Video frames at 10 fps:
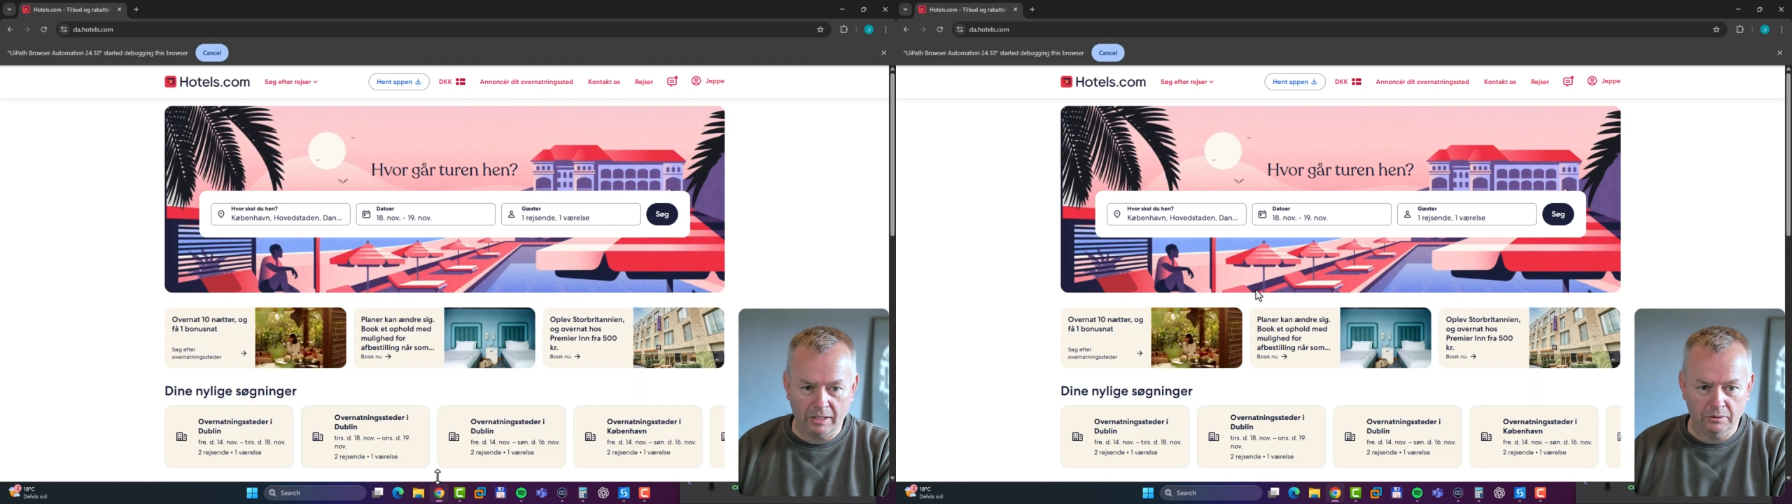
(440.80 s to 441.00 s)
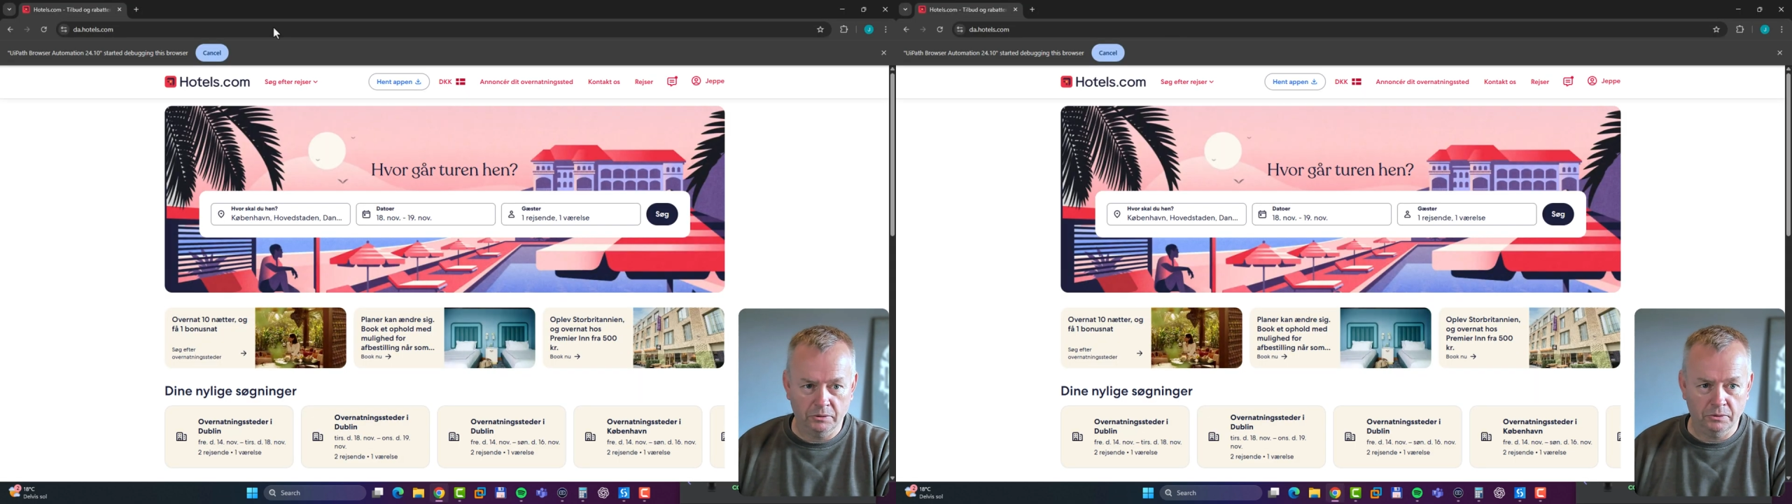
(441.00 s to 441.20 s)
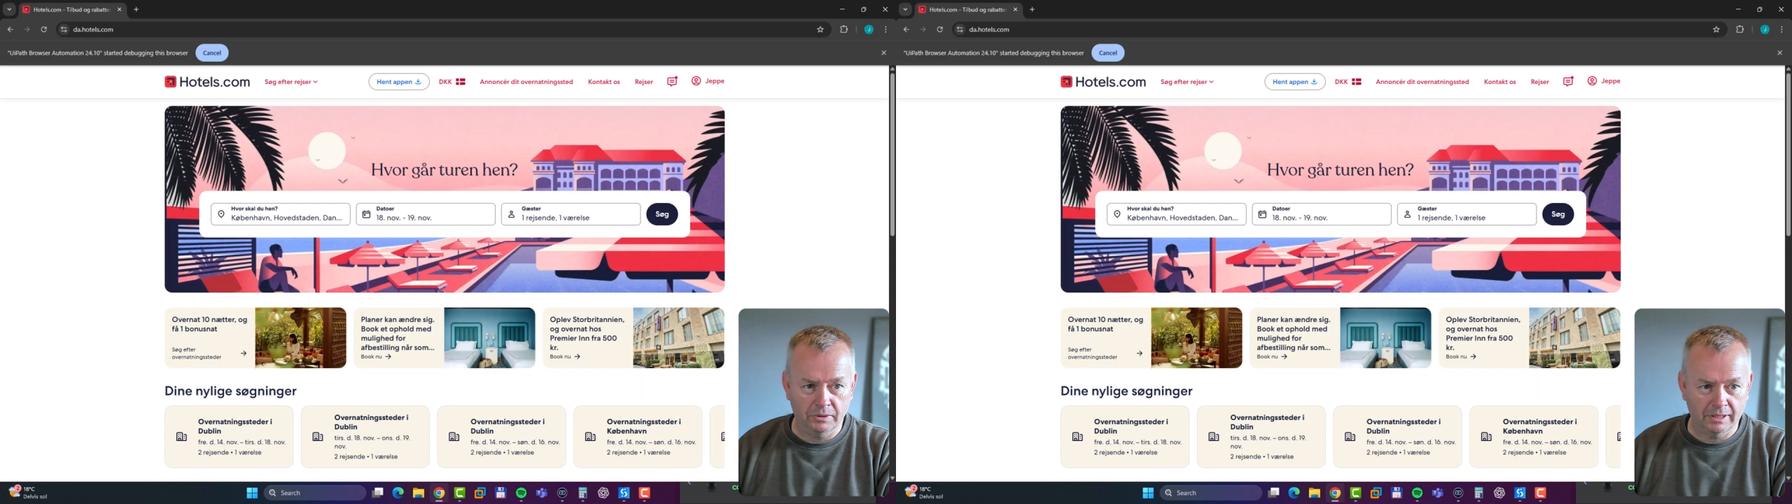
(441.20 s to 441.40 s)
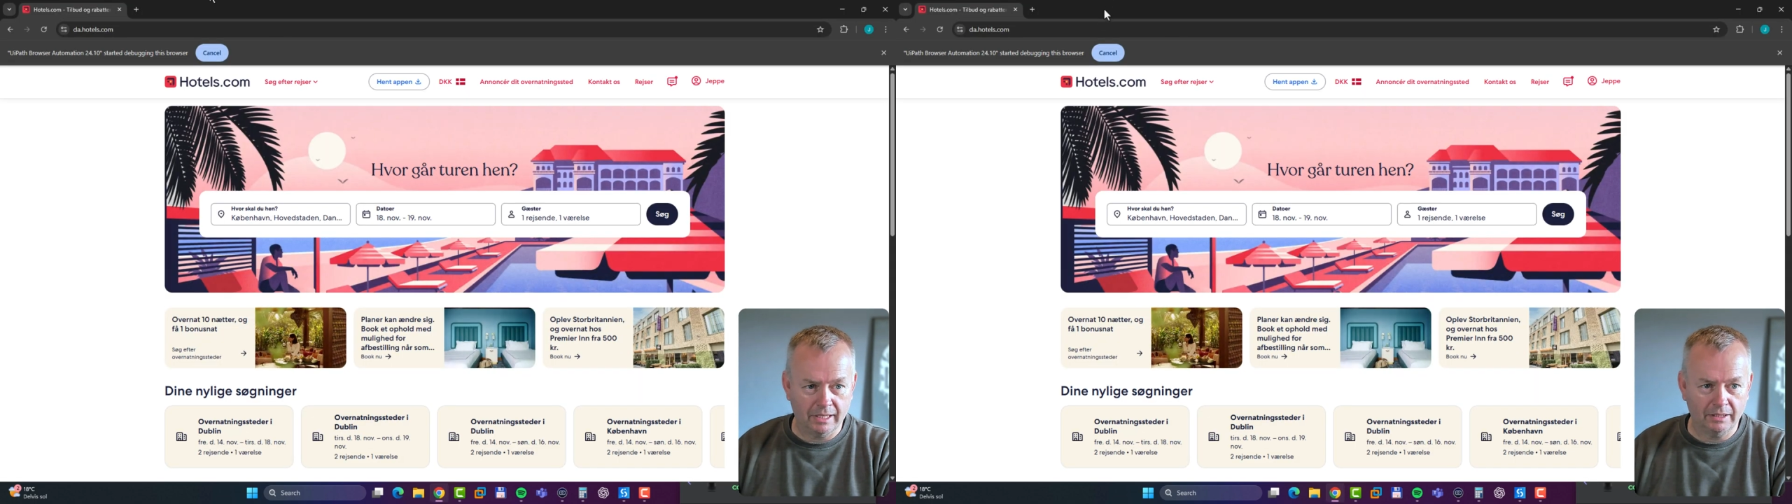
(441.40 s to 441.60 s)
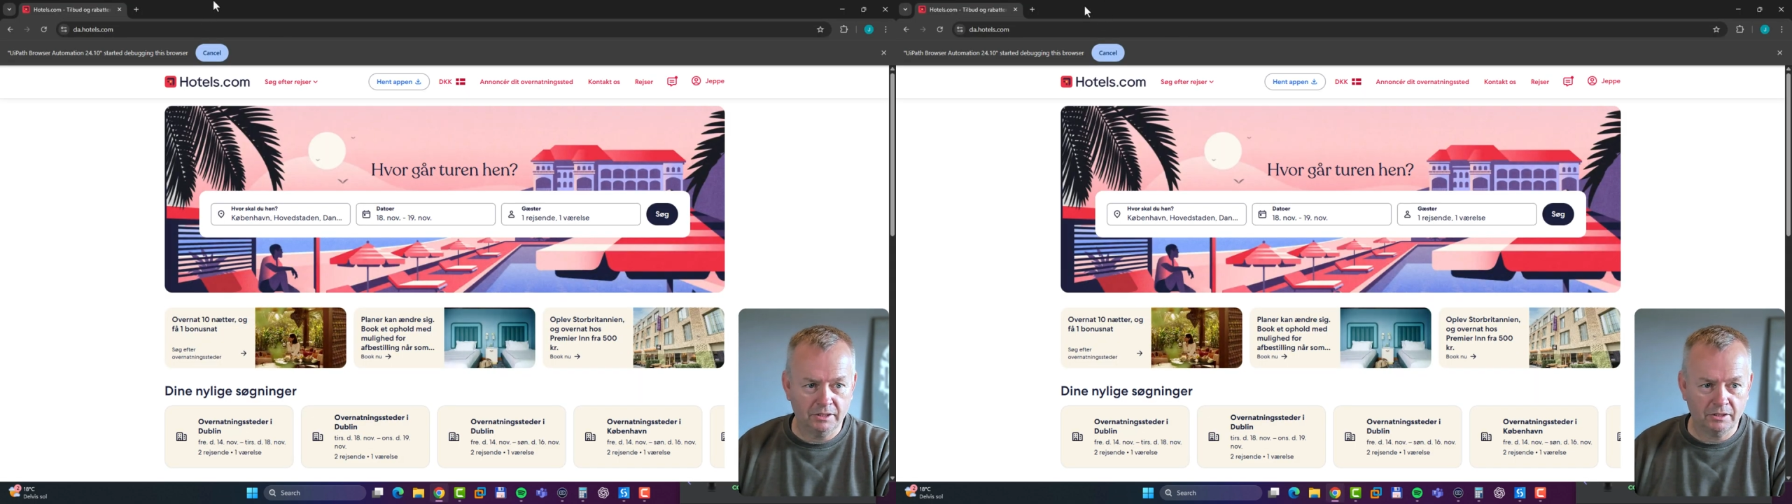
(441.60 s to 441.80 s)
out how to do this.
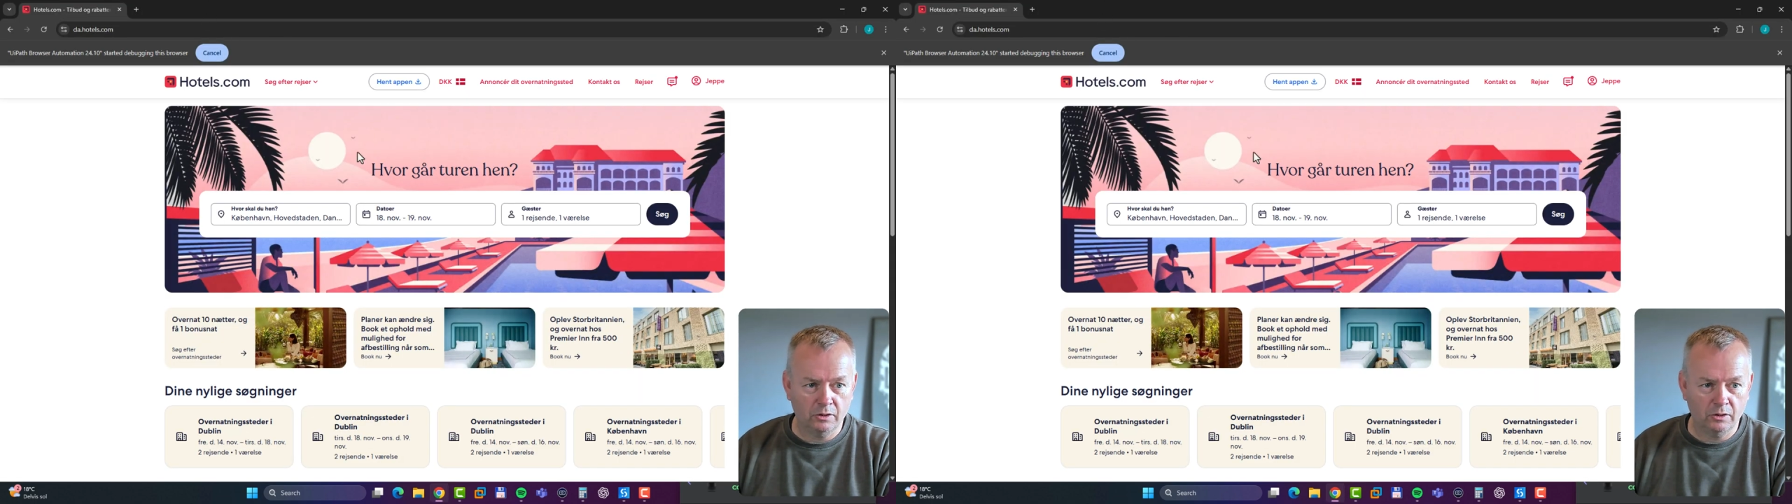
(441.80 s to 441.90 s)
I'll just